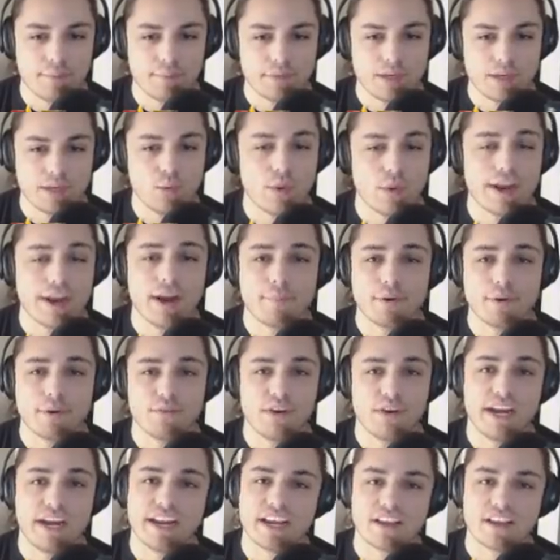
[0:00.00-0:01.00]
he went up in
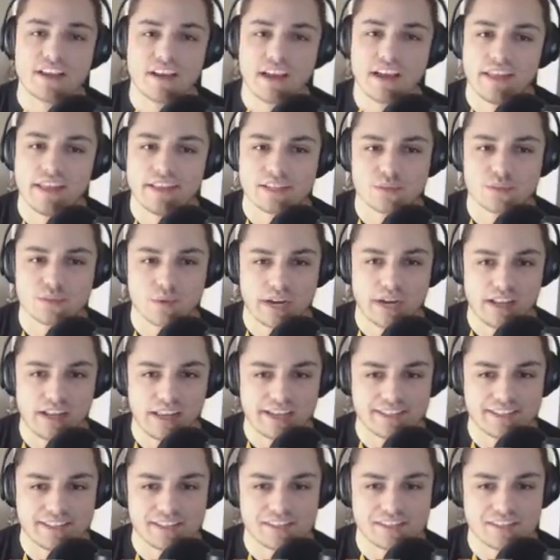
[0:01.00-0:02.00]
rating, and that's what I
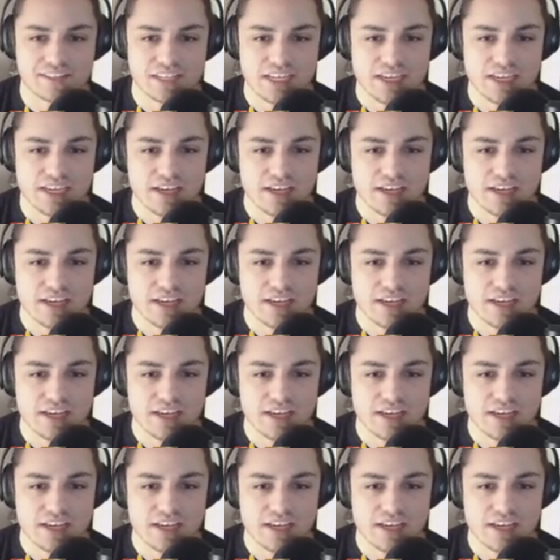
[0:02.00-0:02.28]
like to see.